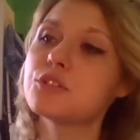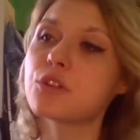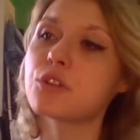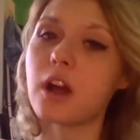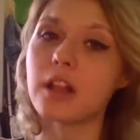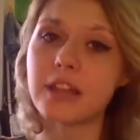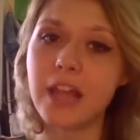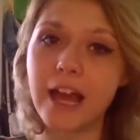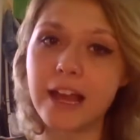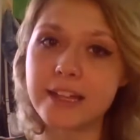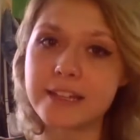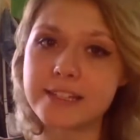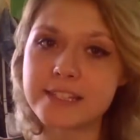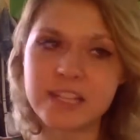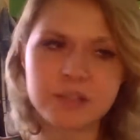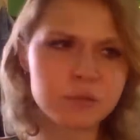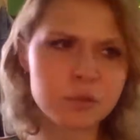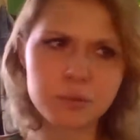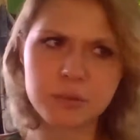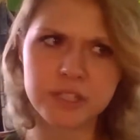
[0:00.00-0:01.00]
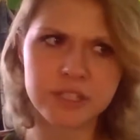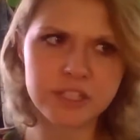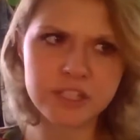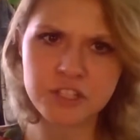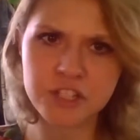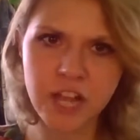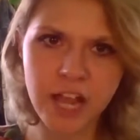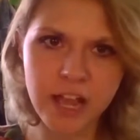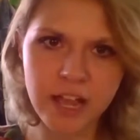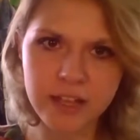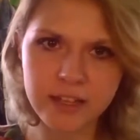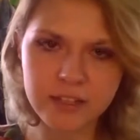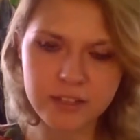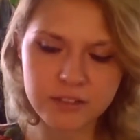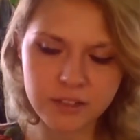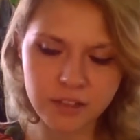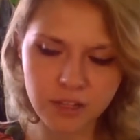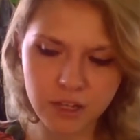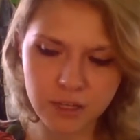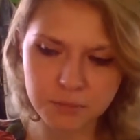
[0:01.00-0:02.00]
draw lines that were really
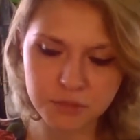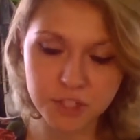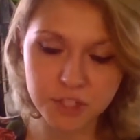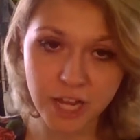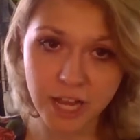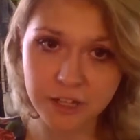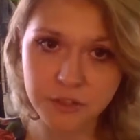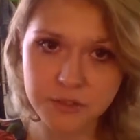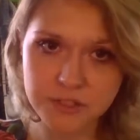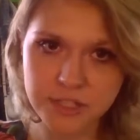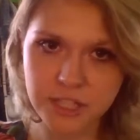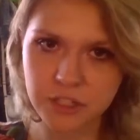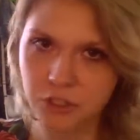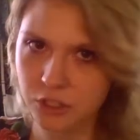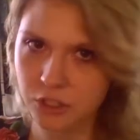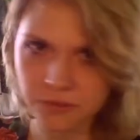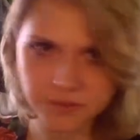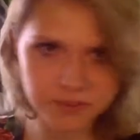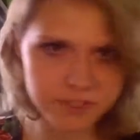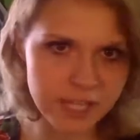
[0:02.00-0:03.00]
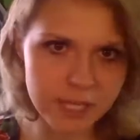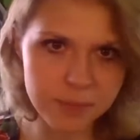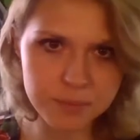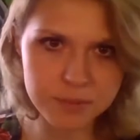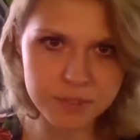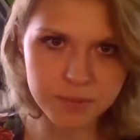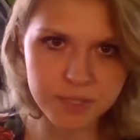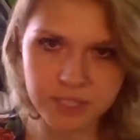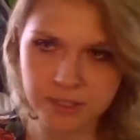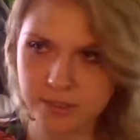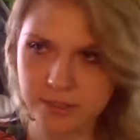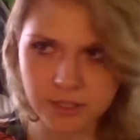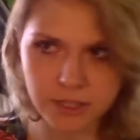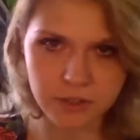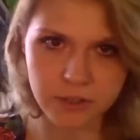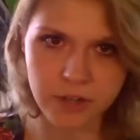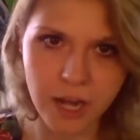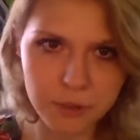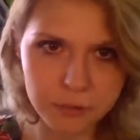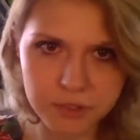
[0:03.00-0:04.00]
shadows that you could have skipped because
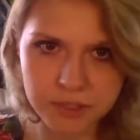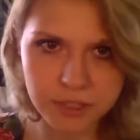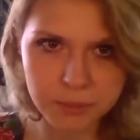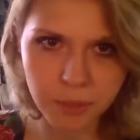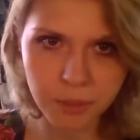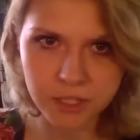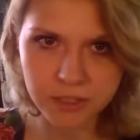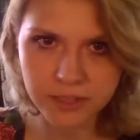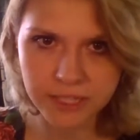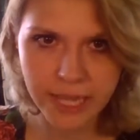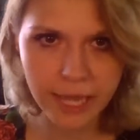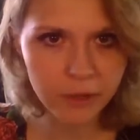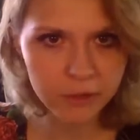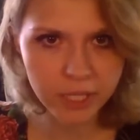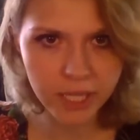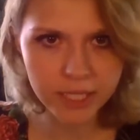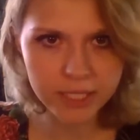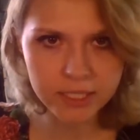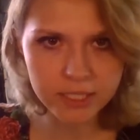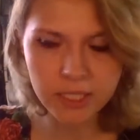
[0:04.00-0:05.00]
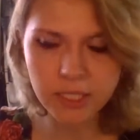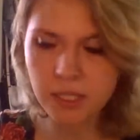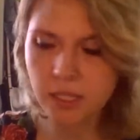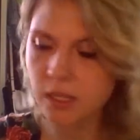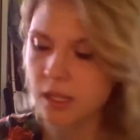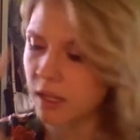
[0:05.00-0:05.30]
they're not really part of the outline?